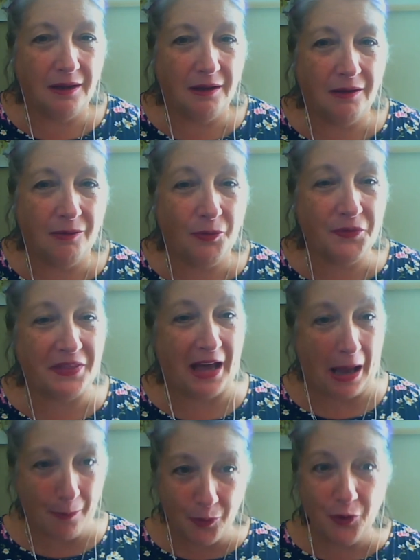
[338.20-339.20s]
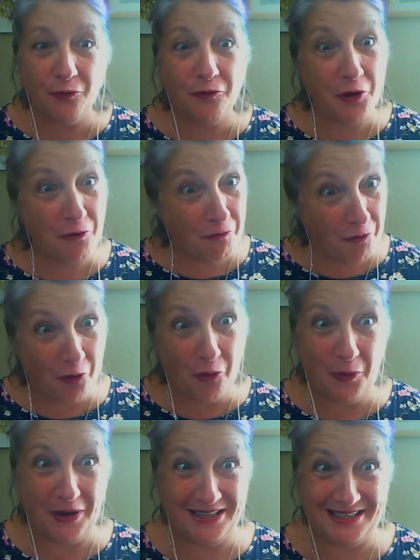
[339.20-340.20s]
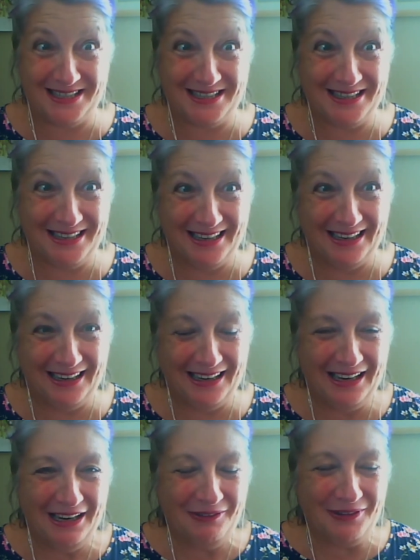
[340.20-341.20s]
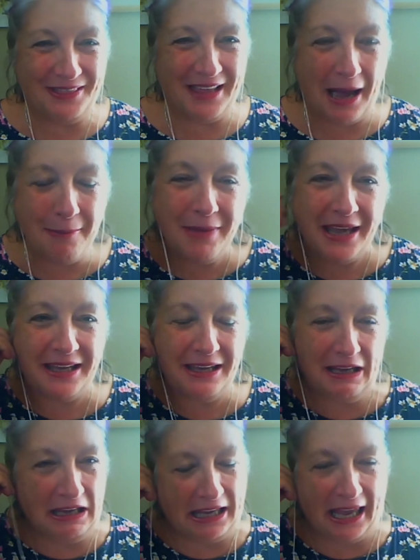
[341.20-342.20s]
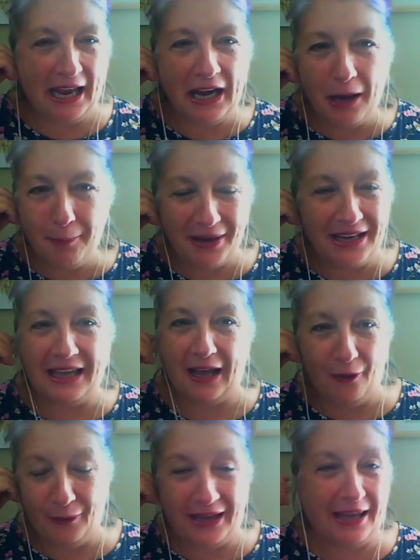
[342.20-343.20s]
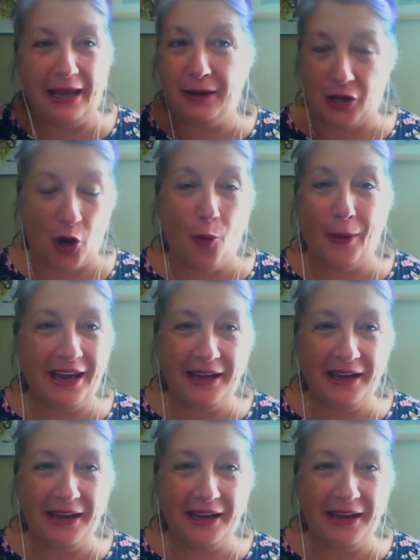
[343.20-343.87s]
would that move you forward? Would that make you get up and go, keep going?